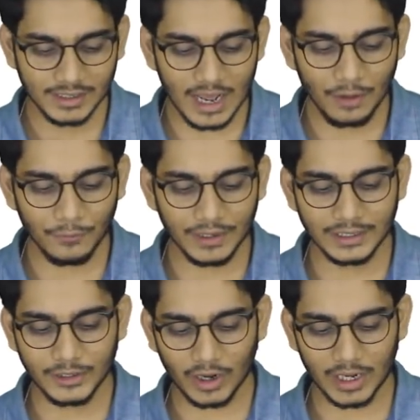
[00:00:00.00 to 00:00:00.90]
Now
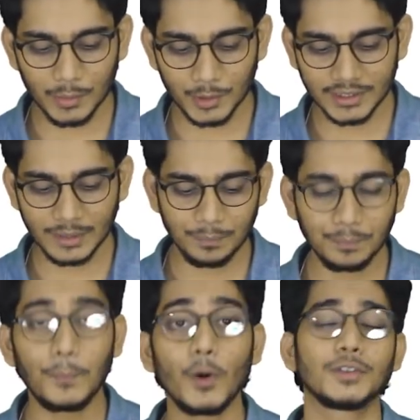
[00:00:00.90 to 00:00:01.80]
we'll talk about the
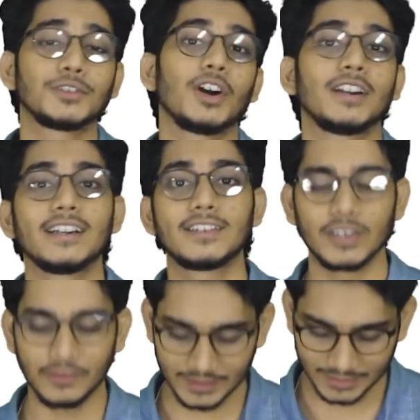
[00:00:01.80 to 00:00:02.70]
post-order
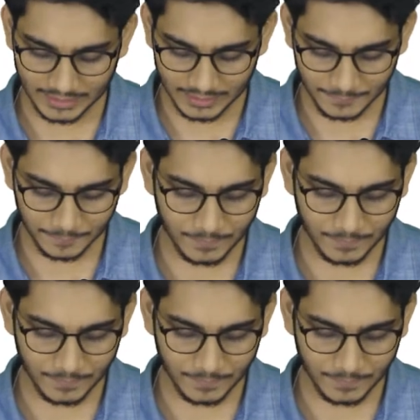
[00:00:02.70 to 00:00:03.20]
traversal.